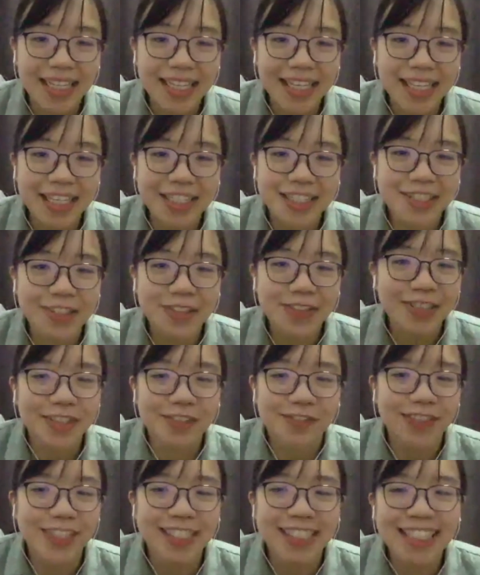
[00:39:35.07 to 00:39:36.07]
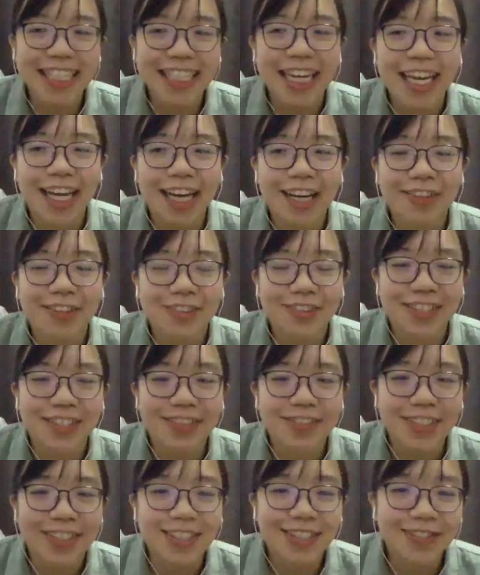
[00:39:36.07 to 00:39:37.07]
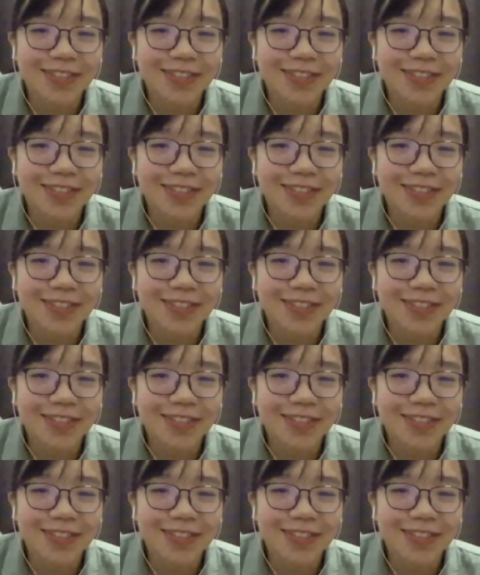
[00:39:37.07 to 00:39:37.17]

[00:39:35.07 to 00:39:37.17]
think there's no difference in how to develop.